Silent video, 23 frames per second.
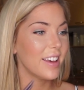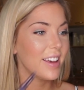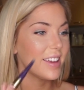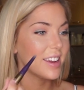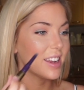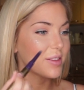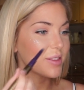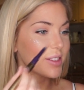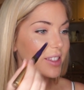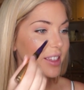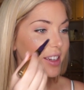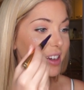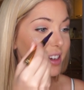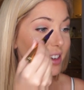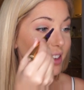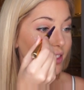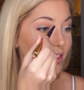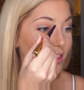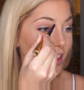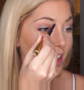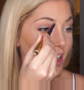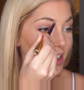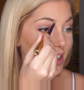And I'm just gonna
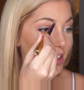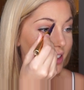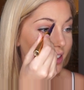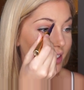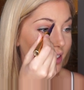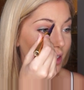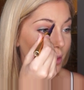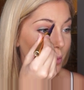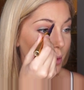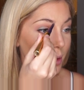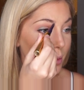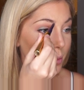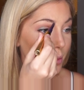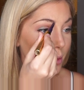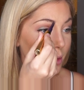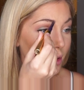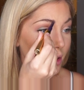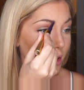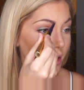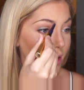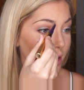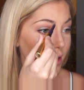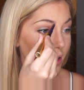define it a little bit
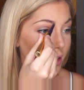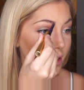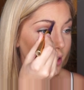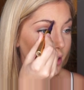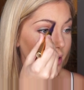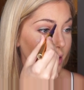more.